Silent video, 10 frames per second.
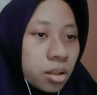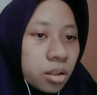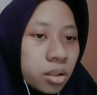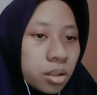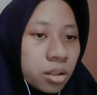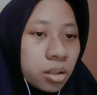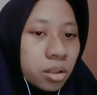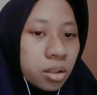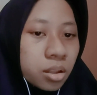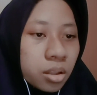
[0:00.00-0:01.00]

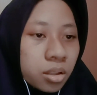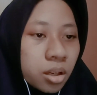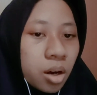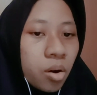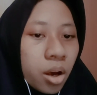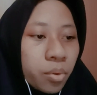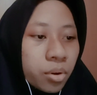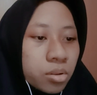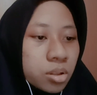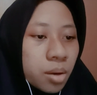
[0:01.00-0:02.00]
Now I want
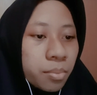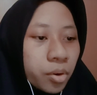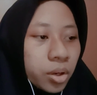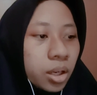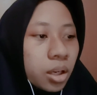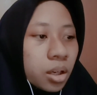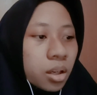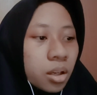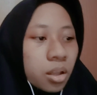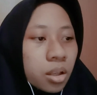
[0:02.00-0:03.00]
to summary
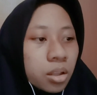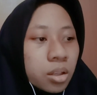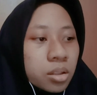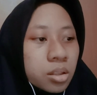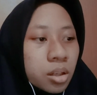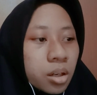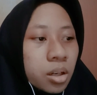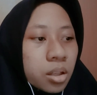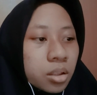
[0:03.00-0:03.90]
the third